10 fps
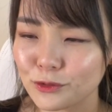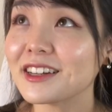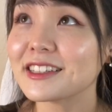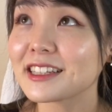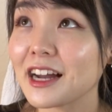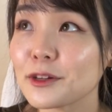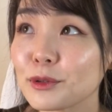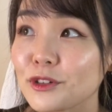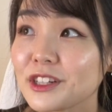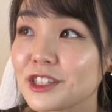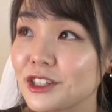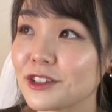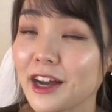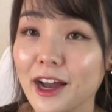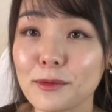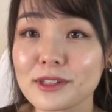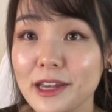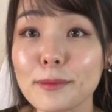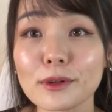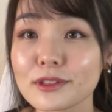It's kind of proving to you that I was
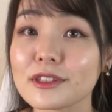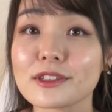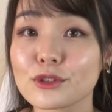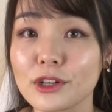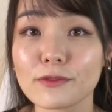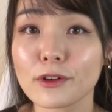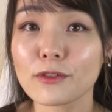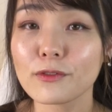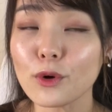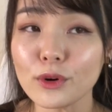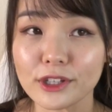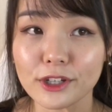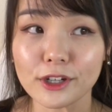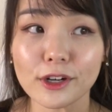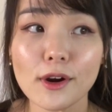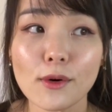able to stream for a full year